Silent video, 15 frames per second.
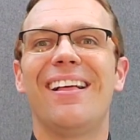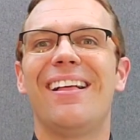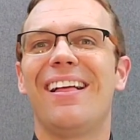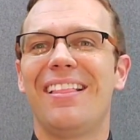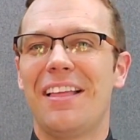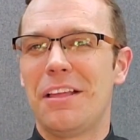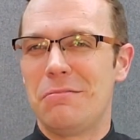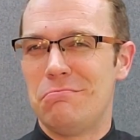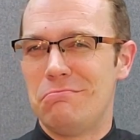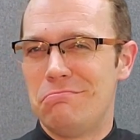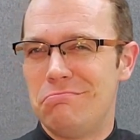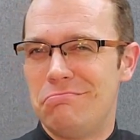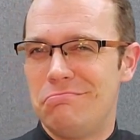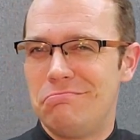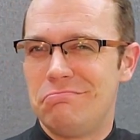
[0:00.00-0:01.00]
on your
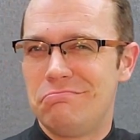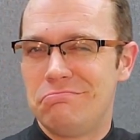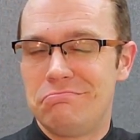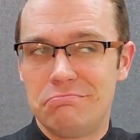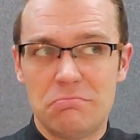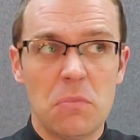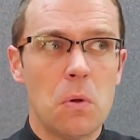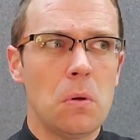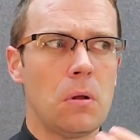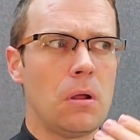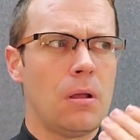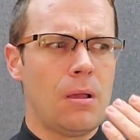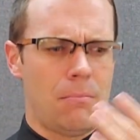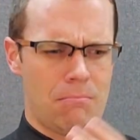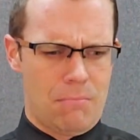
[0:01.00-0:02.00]
knowledge of the
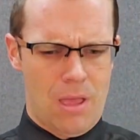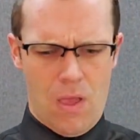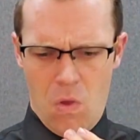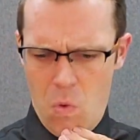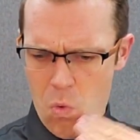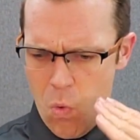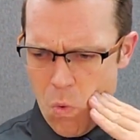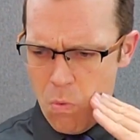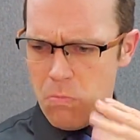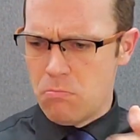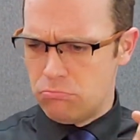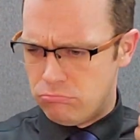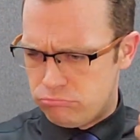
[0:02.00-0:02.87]
disasters in your area.